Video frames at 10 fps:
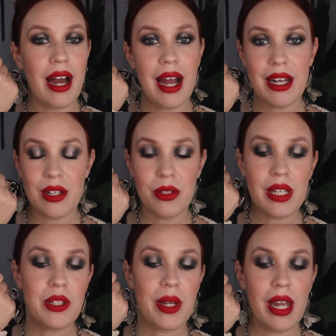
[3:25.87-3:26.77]
I know
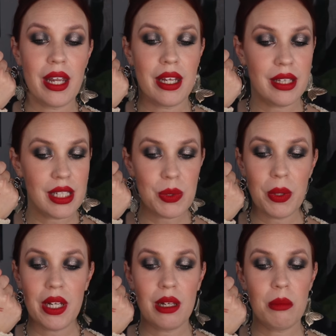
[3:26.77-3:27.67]
that you can't get this
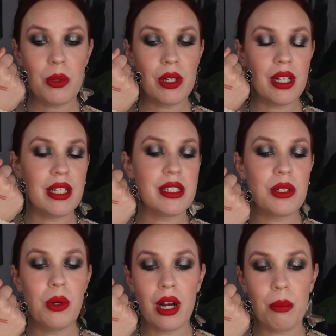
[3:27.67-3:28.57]
one anymore. It's
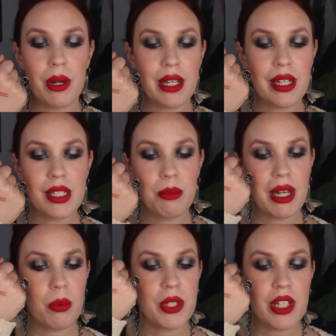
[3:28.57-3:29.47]
so heartbreaking to
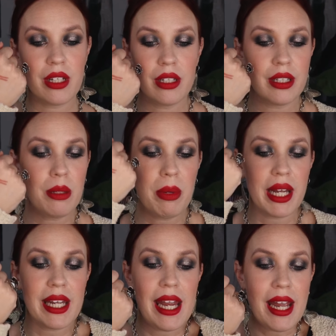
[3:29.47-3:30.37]
me. I wish I could, but
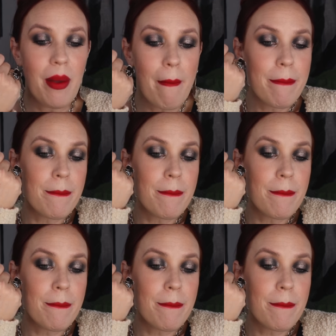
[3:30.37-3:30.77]
I can't.